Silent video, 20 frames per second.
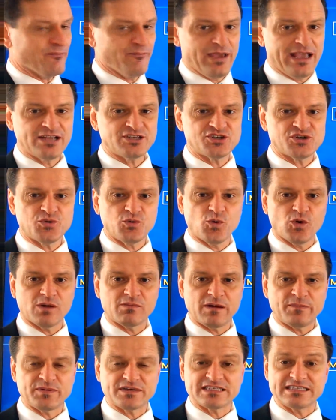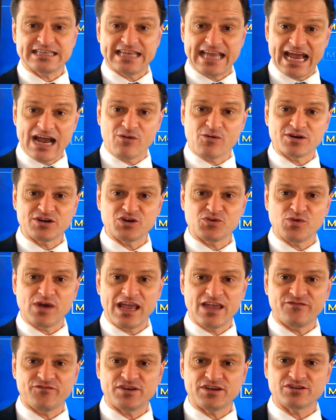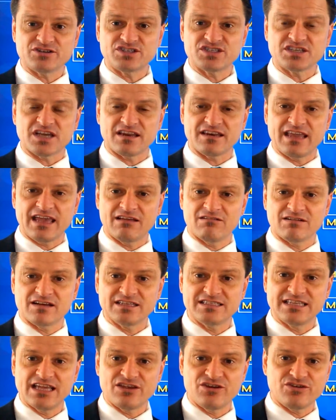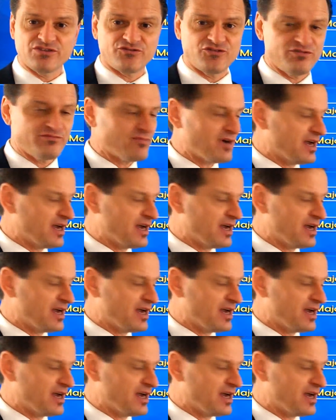a major warm-up is now underway for your Sunday. It'll continue through